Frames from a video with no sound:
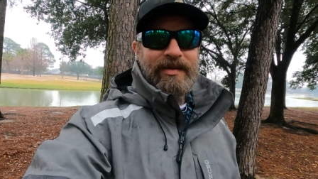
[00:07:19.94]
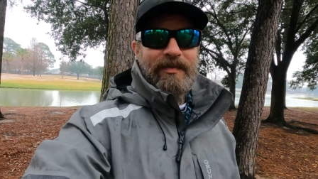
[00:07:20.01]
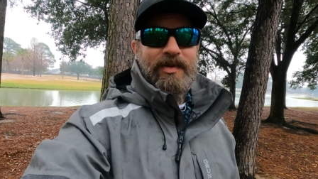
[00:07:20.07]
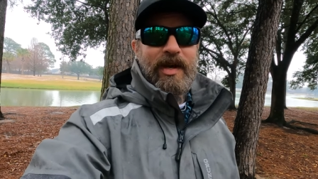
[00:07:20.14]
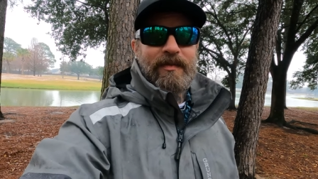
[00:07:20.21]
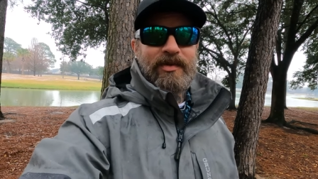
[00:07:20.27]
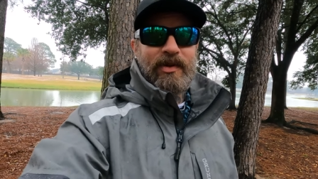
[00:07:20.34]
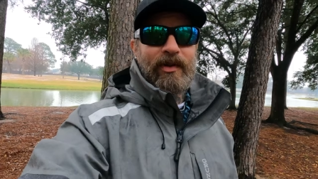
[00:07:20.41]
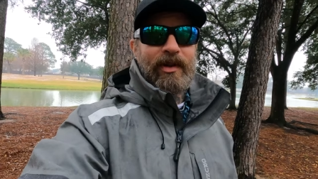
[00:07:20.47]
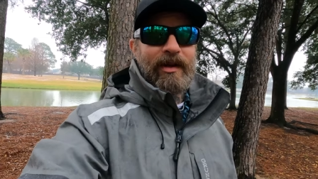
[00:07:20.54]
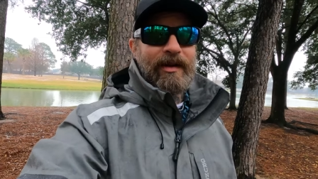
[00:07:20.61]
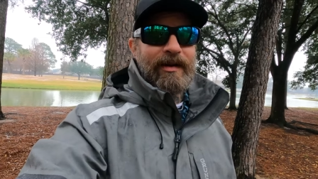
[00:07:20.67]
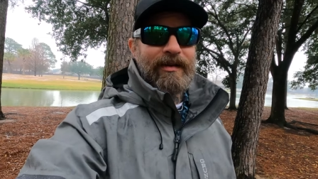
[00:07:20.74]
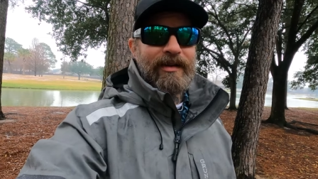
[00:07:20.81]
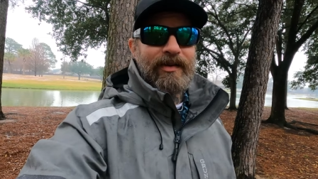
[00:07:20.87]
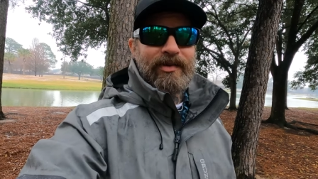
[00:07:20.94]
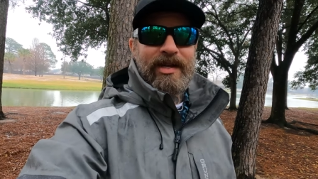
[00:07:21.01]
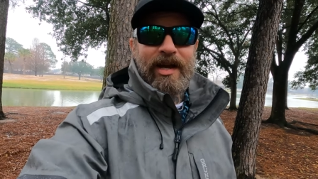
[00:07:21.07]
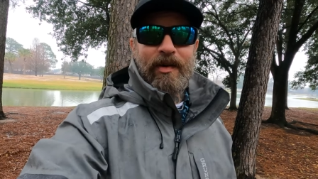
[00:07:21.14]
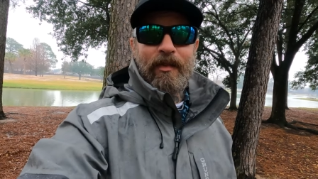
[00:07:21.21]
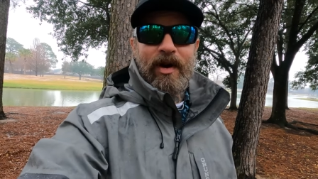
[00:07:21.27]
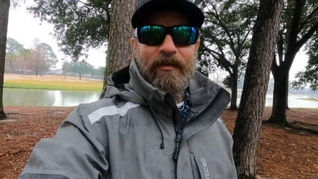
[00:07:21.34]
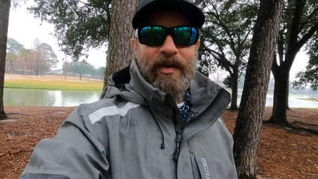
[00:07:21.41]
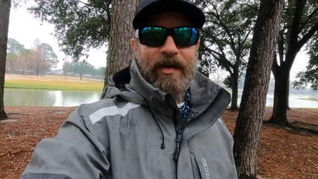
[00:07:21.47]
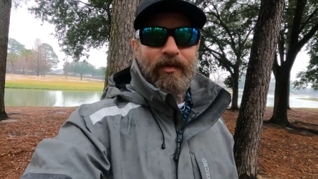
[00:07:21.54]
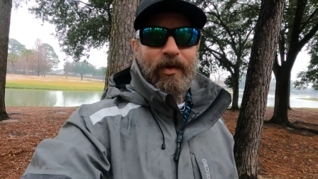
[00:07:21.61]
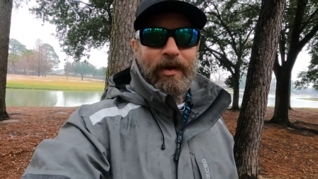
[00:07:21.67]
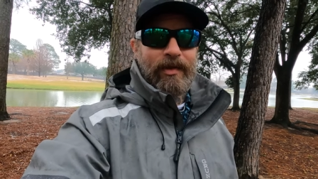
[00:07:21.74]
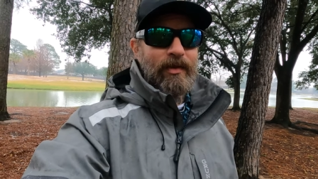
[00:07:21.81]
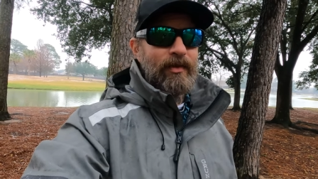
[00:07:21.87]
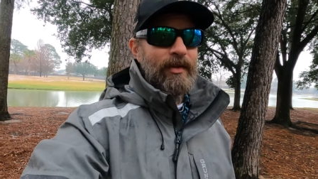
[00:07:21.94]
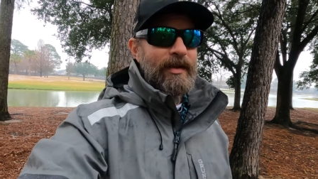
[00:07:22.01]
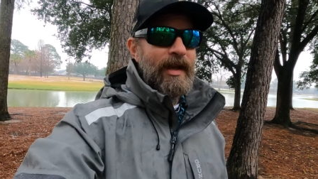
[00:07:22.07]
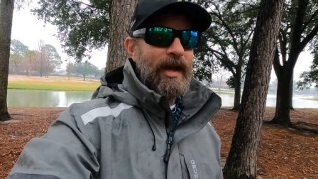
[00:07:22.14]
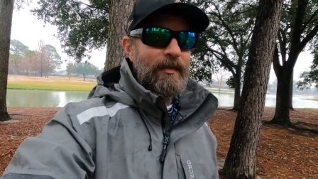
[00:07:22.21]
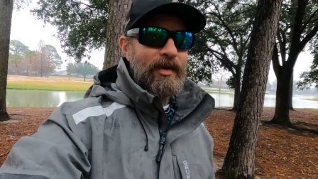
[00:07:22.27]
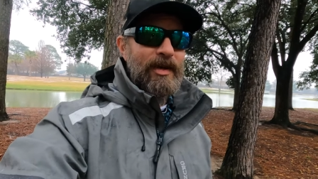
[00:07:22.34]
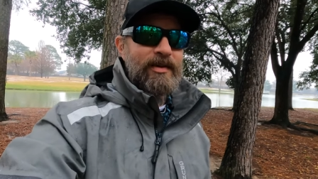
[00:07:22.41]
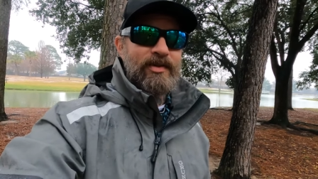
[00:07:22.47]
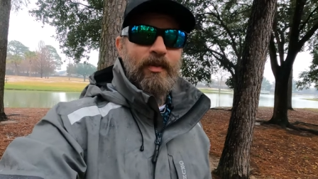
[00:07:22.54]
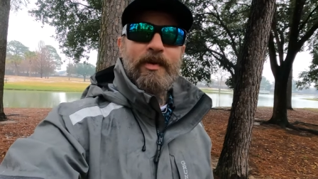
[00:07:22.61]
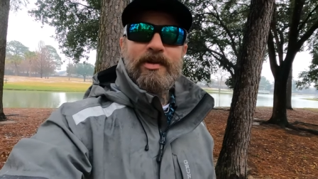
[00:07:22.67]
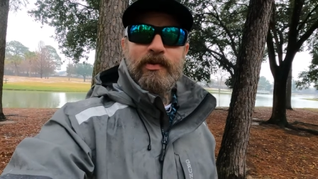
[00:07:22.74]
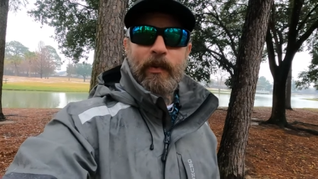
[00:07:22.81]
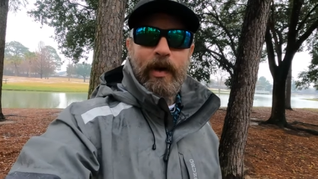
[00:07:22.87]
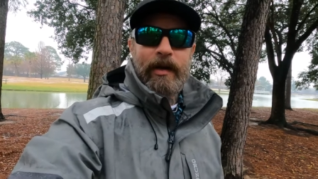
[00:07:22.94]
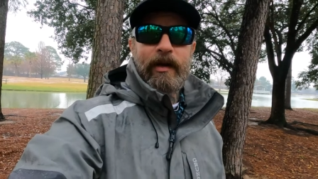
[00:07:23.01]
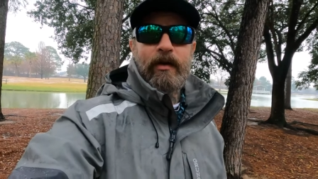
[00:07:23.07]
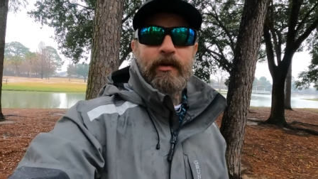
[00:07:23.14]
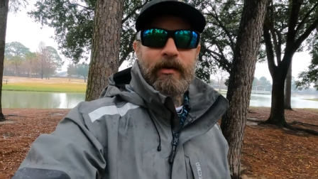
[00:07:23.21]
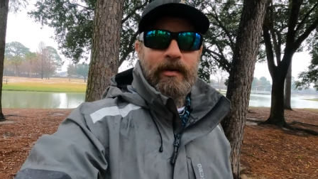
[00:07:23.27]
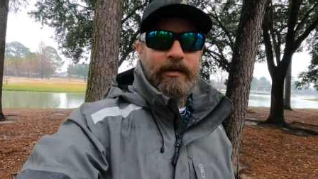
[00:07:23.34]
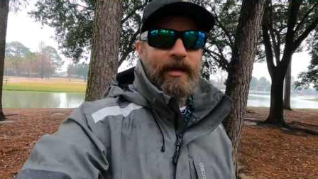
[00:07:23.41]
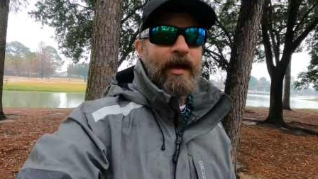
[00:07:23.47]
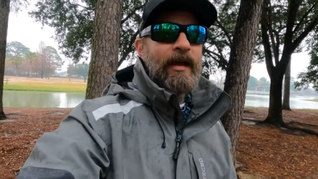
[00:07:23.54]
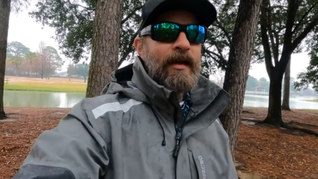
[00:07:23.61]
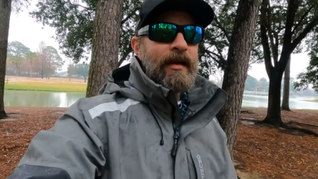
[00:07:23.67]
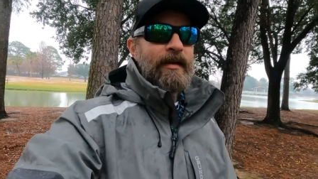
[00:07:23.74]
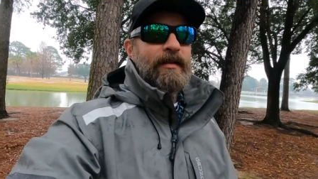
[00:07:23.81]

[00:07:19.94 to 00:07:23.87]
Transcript: sometimes you'll uh, you'll take them off halfway through the day because you'll be sweating underneath that.